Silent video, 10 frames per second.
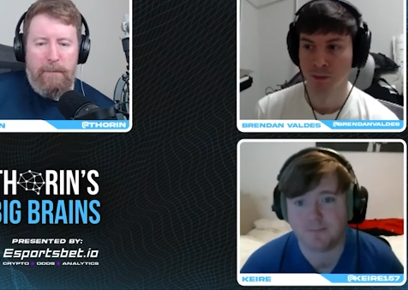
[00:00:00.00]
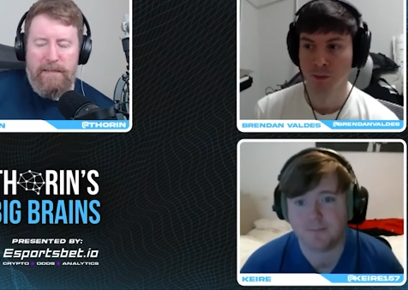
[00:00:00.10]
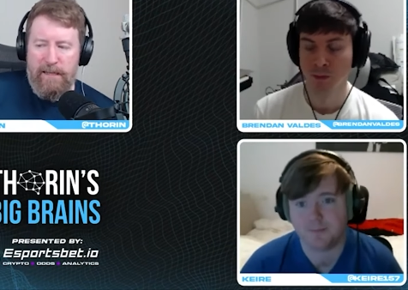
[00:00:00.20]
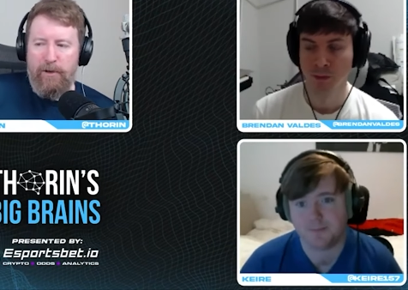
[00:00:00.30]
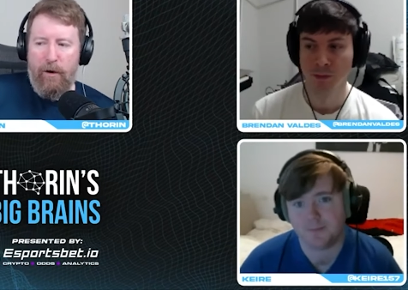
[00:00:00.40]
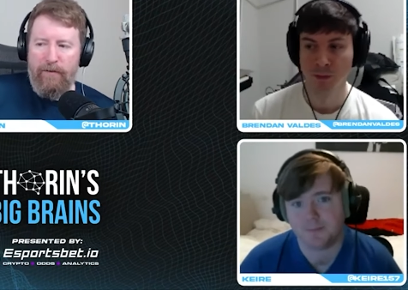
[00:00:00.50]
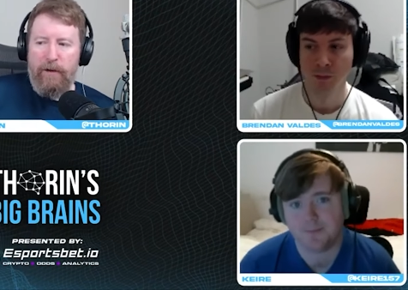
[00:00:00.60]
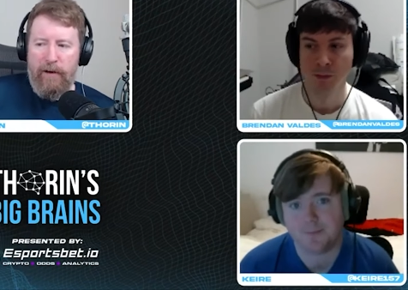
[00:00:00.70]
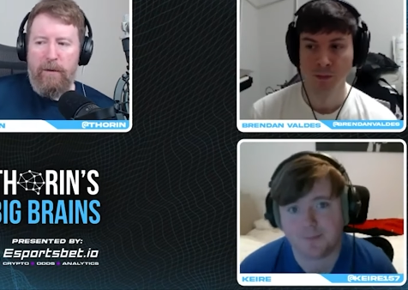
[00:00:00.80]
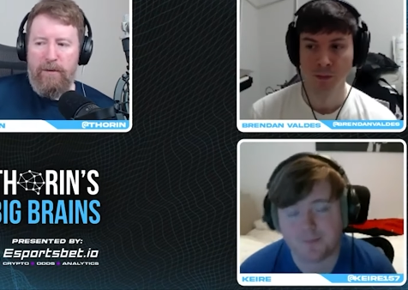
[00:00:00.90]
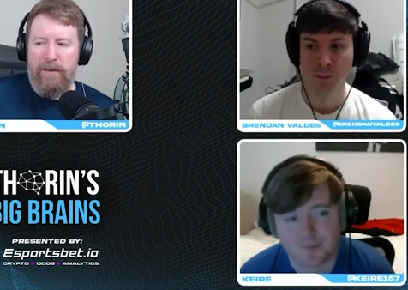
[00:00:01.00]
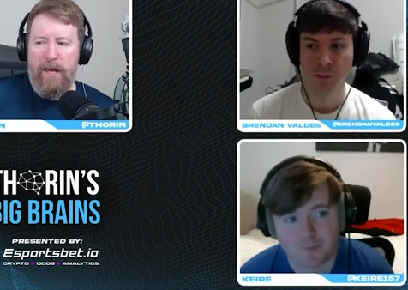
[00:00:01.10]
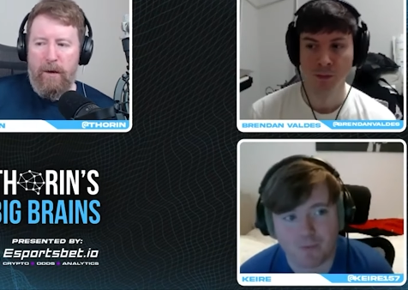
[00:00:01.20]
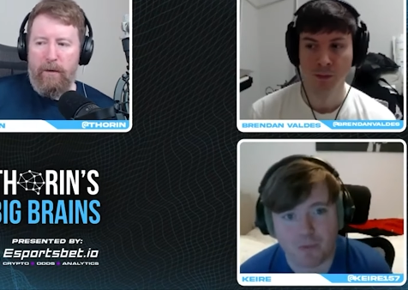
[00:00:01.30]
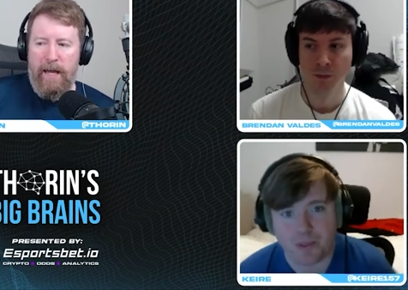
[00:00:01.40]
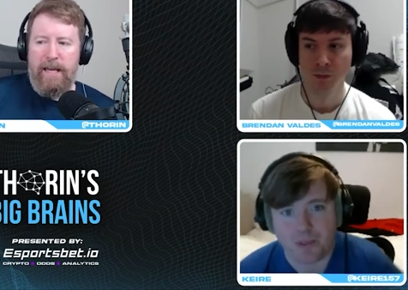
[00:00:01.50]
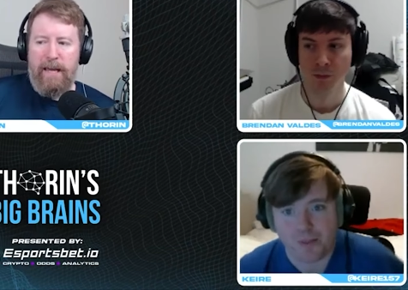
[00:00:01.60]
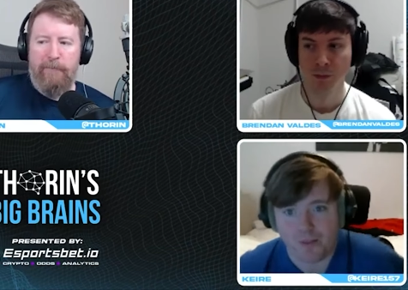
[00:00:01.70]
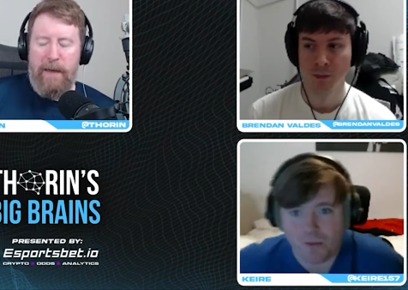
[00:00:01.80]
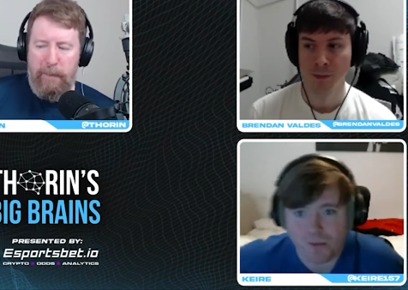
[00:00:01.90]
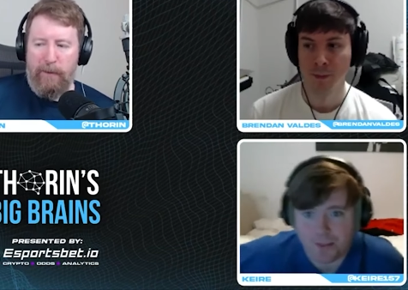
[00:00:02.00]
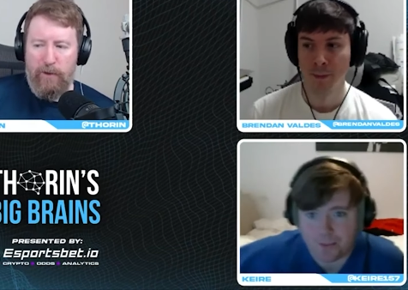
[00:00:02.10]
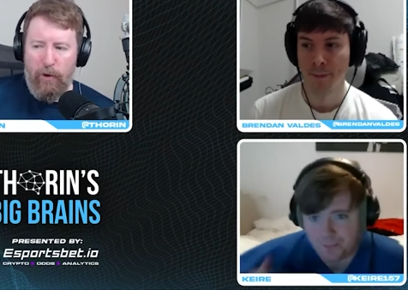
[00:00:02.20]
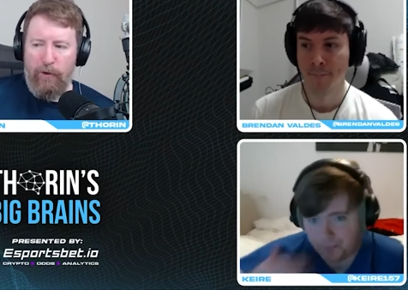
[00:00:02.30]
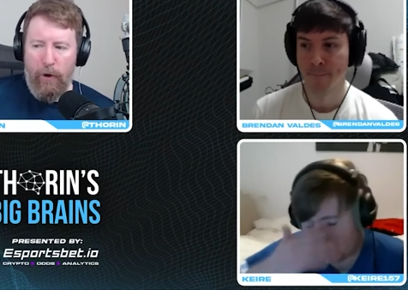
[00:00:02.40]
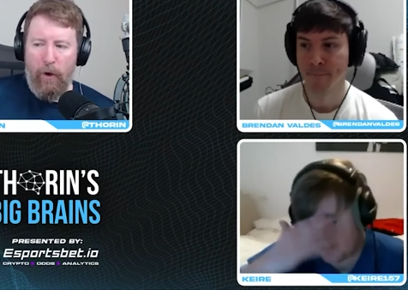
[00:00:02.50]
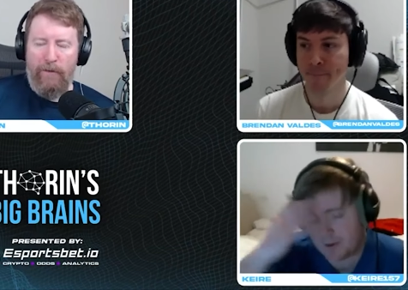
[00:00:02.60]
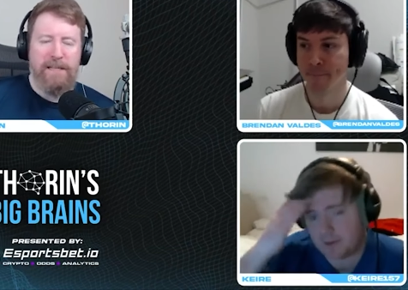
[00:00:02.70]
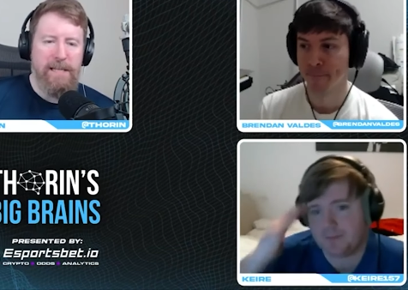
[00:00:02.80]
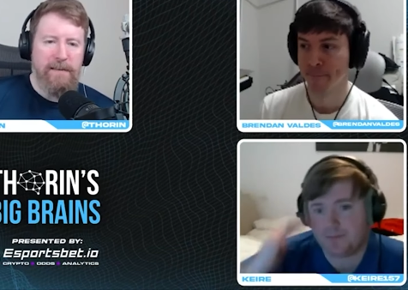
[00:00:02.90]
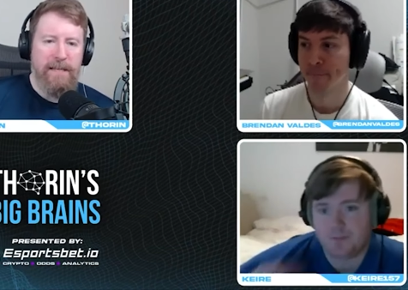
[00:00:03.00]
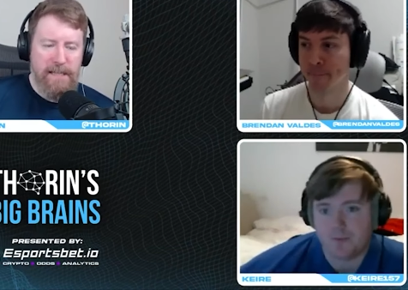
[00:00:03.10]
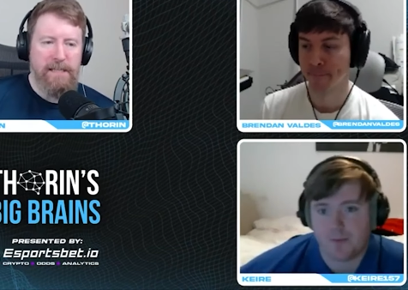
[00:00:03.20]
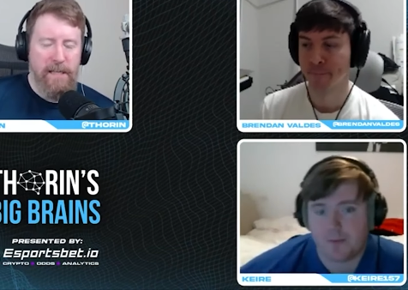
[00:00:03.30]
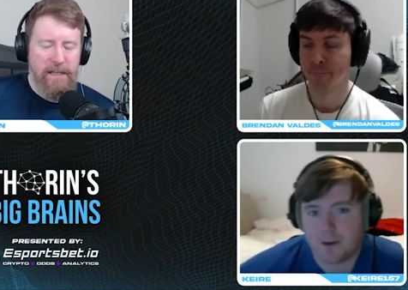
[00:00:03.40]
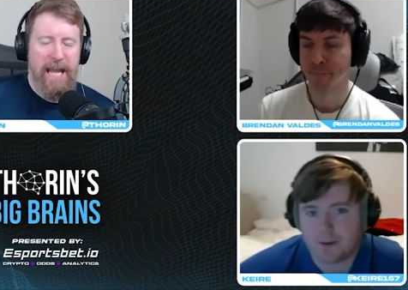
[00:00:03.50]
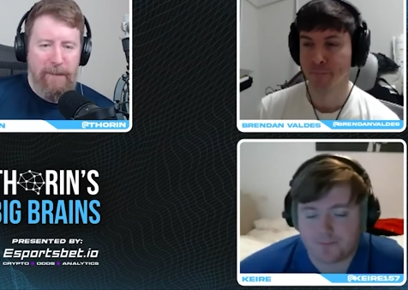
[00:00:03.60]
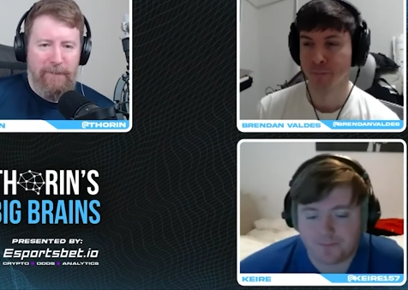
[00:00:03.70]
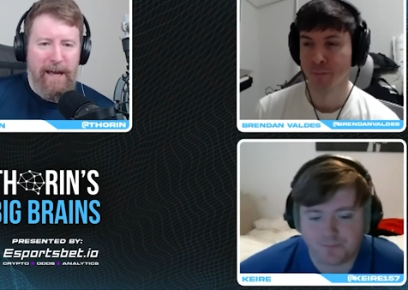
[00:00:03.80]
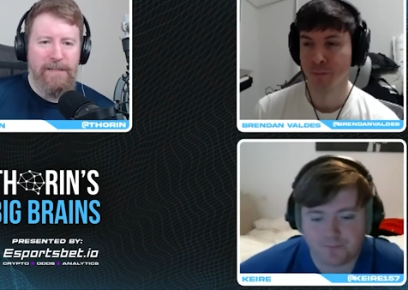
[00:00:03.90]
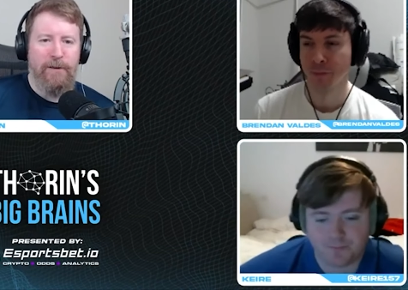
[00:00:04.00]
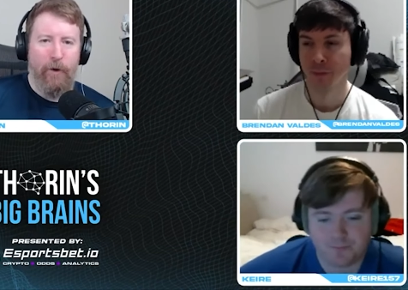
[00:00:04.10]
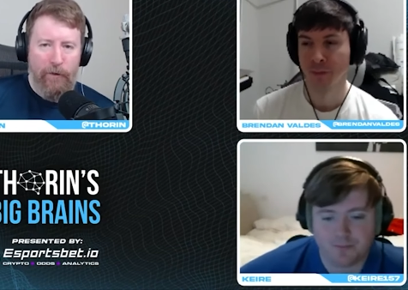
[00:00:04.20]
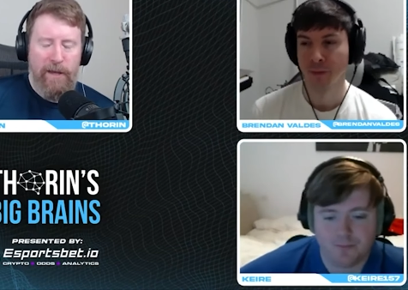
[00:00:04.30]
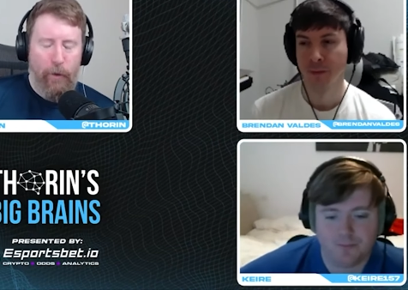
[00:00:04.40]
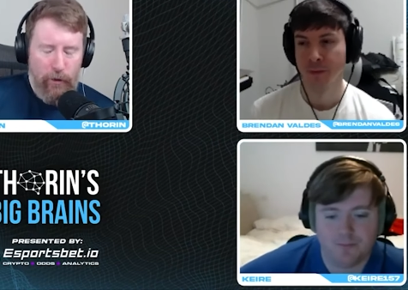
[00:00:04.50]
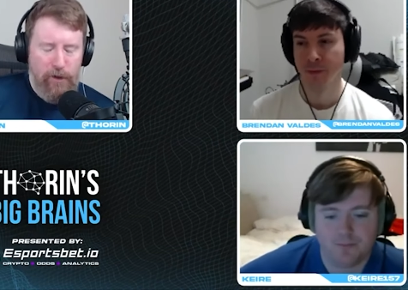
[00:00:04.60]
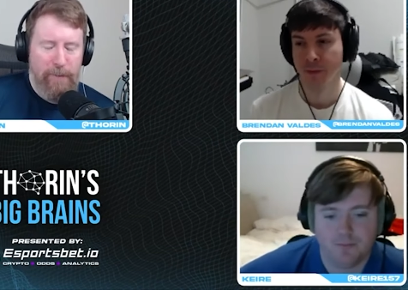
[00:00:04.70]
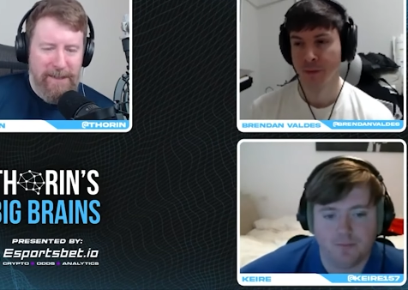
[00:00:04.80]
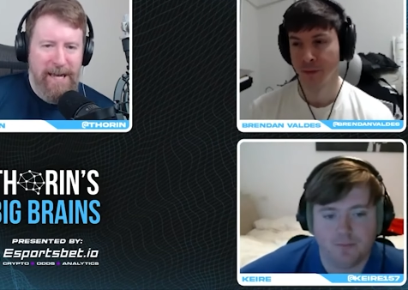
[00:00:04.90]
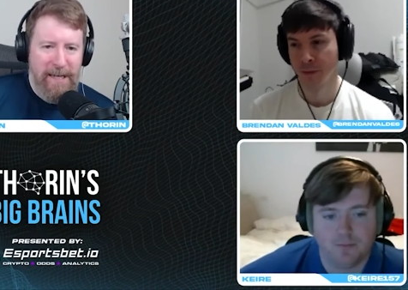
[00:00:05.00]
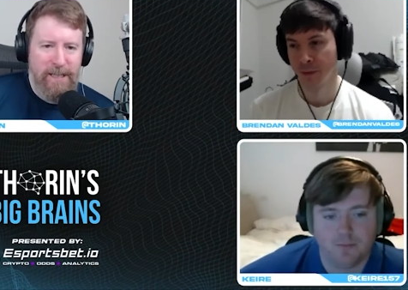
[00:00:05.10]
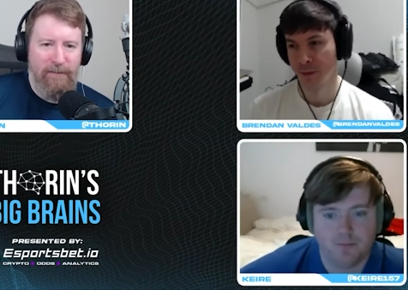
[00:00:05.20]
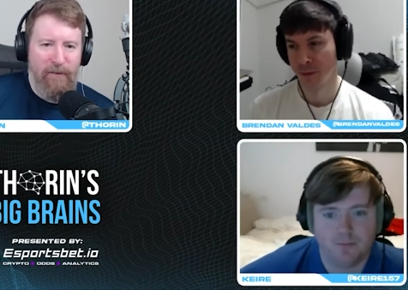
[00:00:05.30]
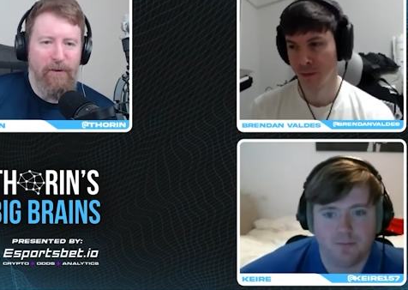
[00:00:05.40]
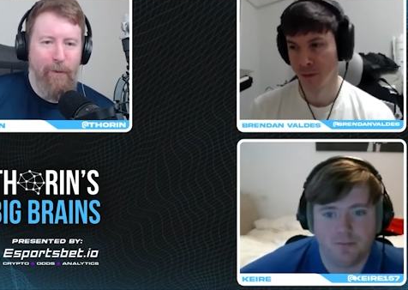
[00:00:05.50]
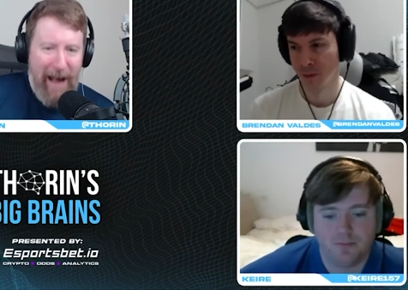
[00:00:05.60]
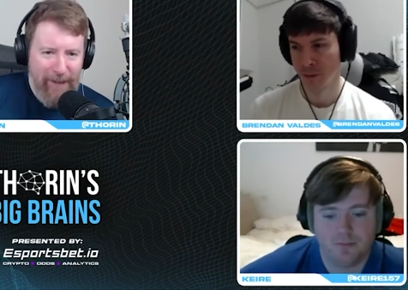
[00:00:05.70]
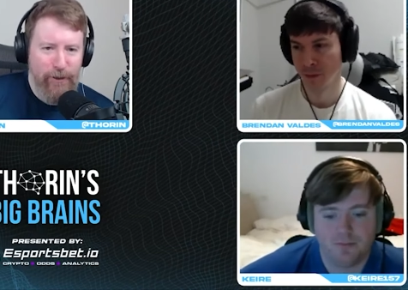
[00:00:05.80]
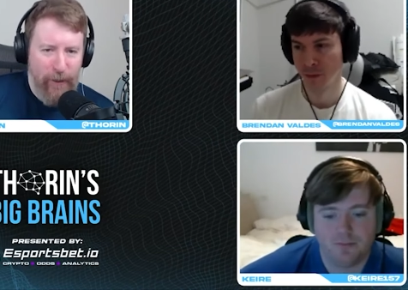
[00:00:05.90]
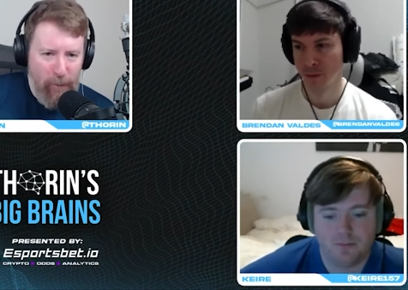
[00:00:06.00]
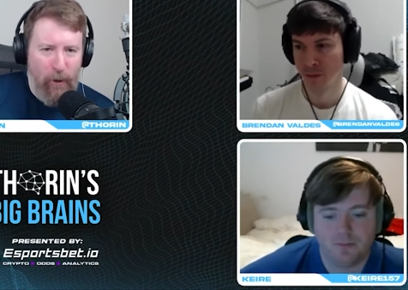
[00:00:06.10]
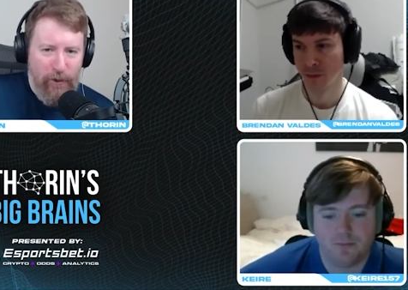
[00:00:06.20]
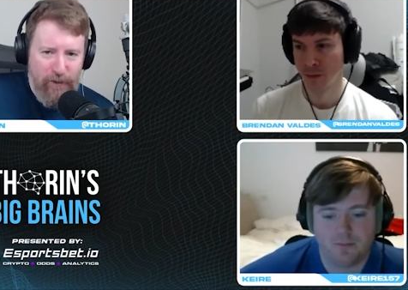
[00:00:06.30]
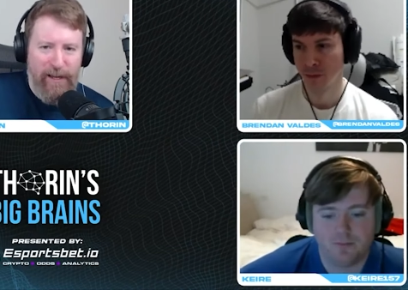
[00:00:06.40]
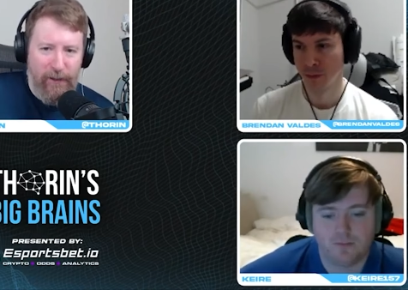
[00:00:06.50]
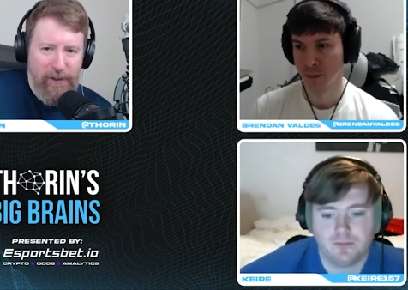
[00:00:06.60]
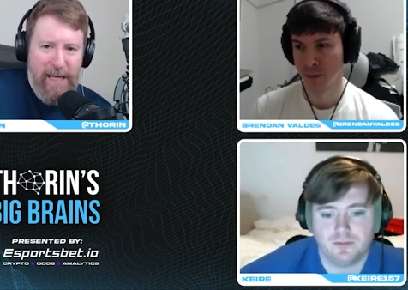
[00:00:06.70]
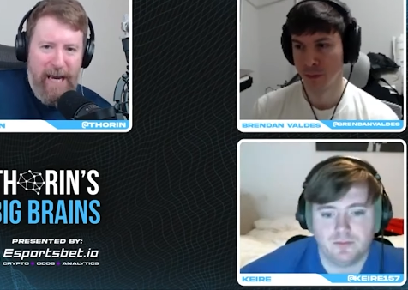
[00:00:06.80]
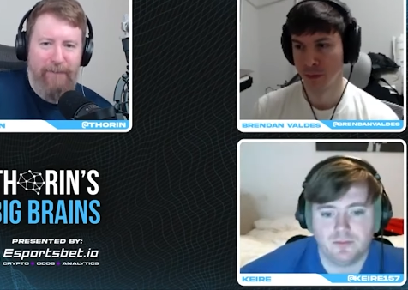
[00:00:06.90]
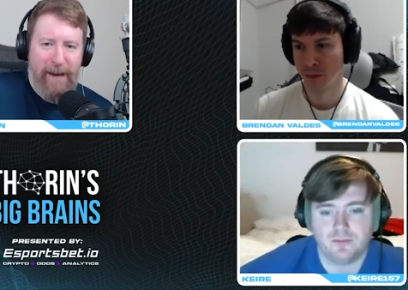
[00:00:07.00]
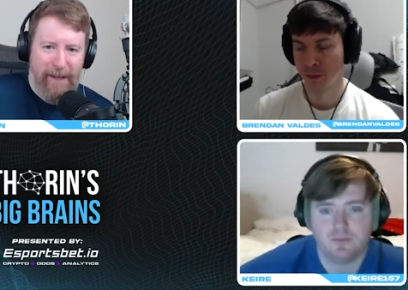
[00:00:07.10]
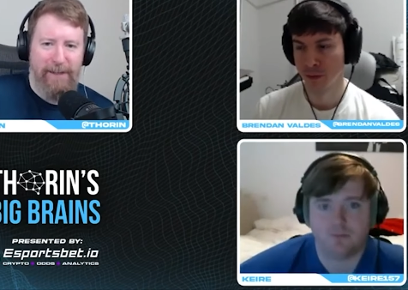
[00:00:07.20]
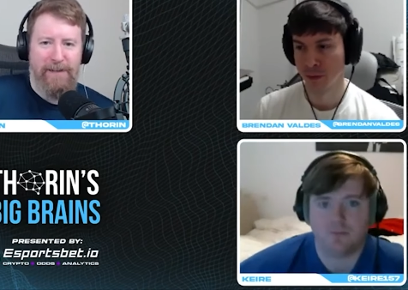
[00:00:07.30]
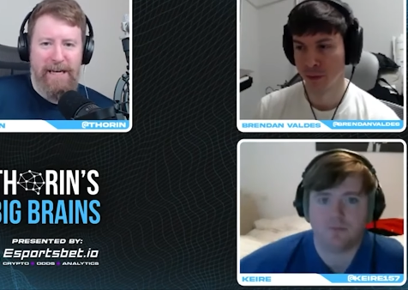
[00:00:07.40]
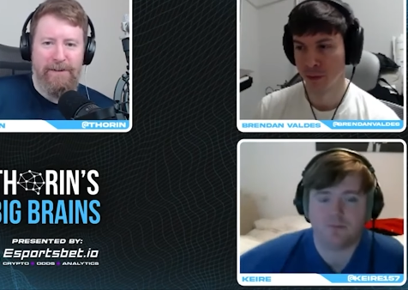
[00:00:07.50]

Speaker 1: is I sort of agree with you. Like, if people don't know, this is this is a team that is an, the ultimate test of if you actually watch the L C K regular season.